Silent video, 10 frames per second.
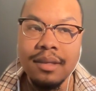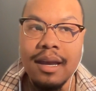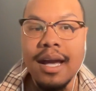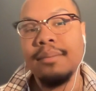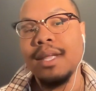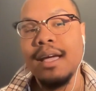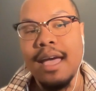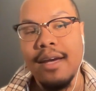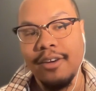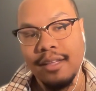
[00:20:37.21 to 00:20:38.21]
I am not
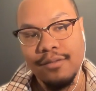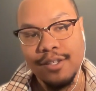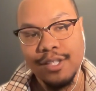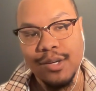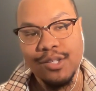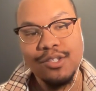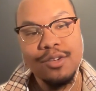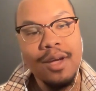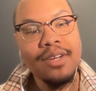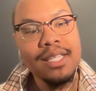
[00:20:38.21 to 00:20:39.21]
African Nova Scotian. So
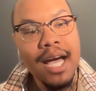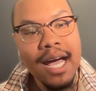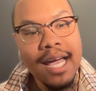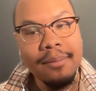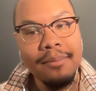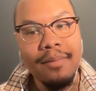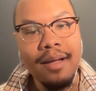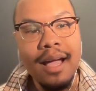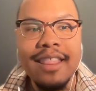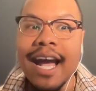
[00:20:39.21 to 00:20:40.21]
every time,
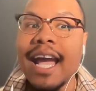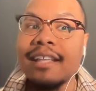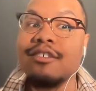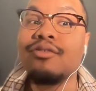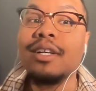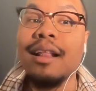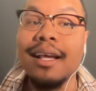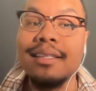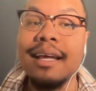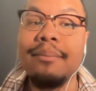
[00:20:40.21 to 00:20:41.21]
and I had to
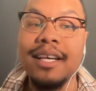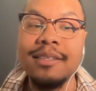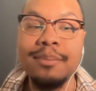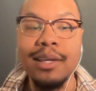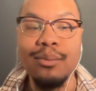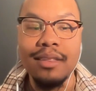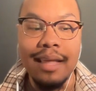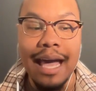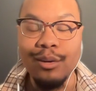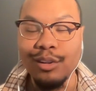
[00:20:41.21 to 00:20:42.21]
realize that by speaking with
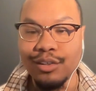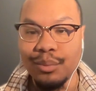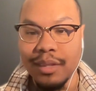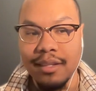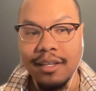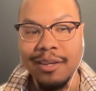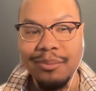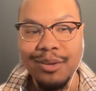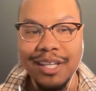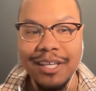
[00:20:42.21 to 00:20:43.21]
elders within the
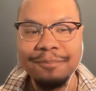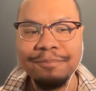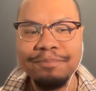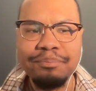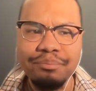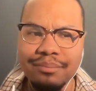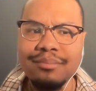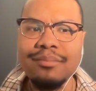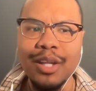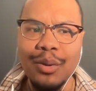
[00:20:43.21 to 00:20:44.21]
community
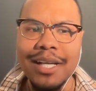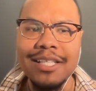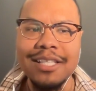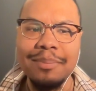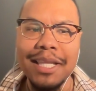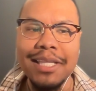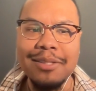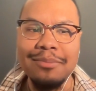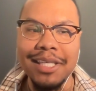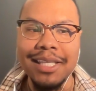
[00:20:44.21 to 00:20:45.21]
who had to explain
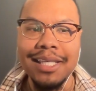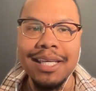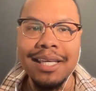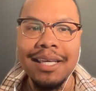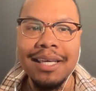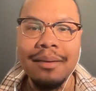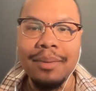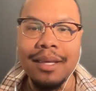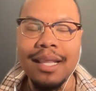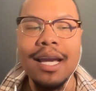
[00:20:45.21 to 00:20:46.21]
to me,
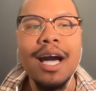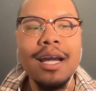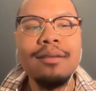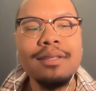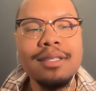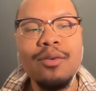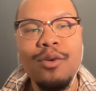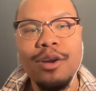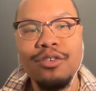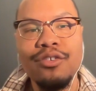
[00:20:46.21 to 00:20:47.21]
being like, I understand
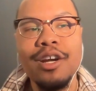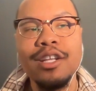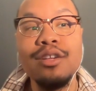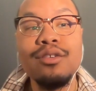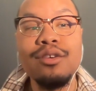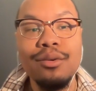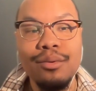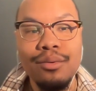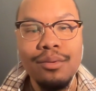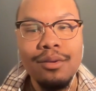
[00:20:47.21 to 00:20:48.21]
what you're trying to
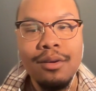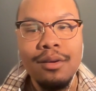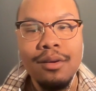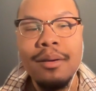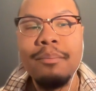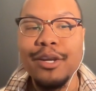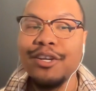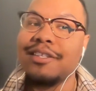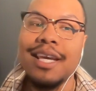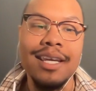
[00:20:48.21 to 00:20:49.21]
do, but
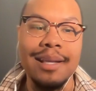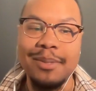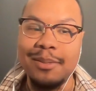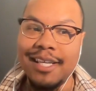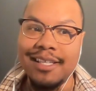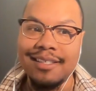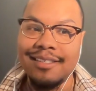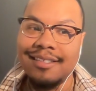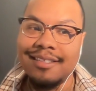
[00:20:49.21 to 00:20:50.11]
you're taking up space.